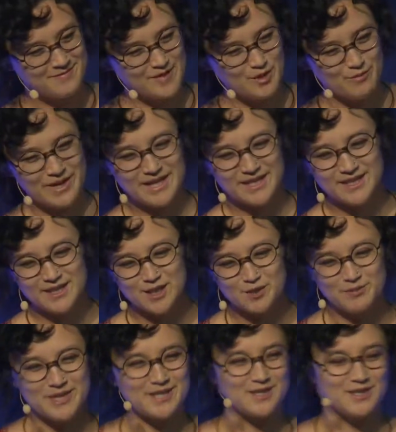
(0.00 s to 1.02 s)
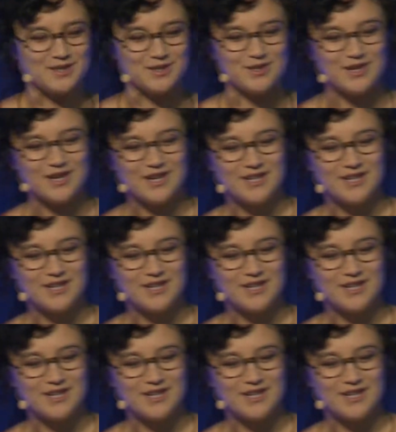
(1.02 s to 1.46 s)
a man in a spacesuit.